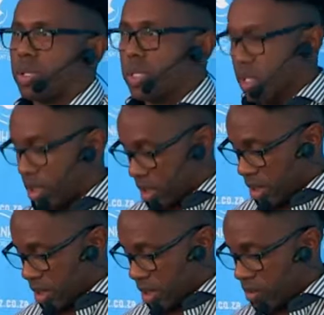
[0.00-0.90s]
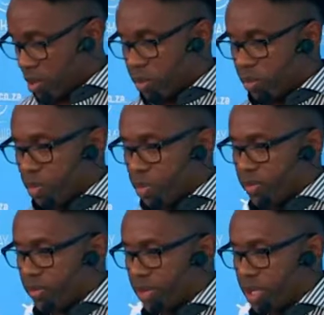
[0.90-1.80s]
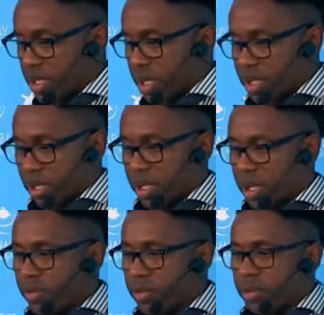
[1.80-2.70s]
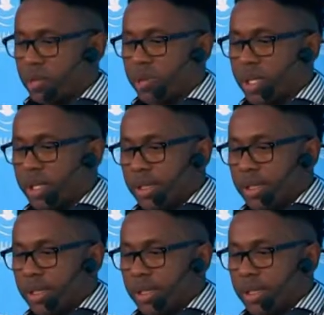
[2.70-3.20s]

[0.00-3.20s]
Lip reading: the most important figures that is relevant to me.